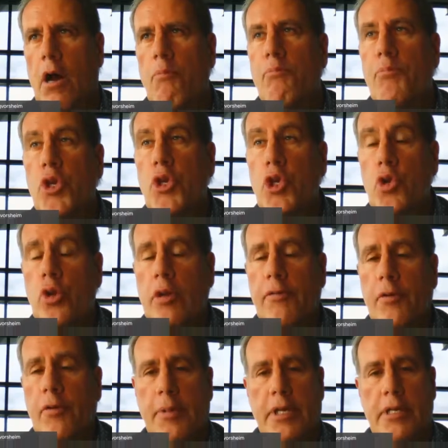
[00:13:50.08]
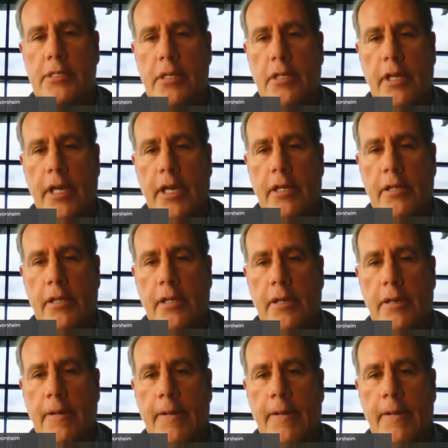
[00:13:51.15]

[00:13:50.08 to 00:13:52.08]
a beautiful piece of land